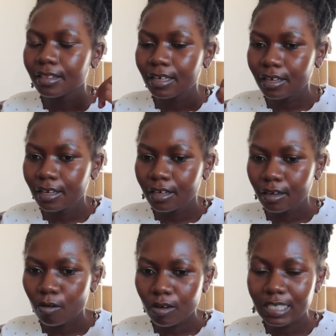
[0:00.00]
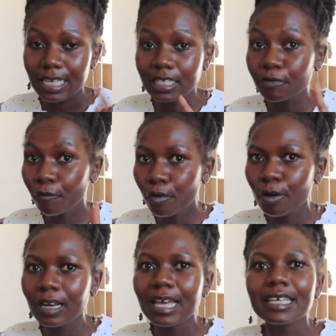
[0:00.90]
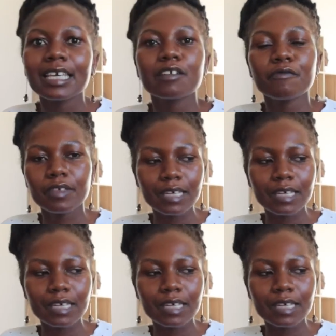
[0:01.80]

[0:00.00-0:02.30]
the locks that fall, I can feel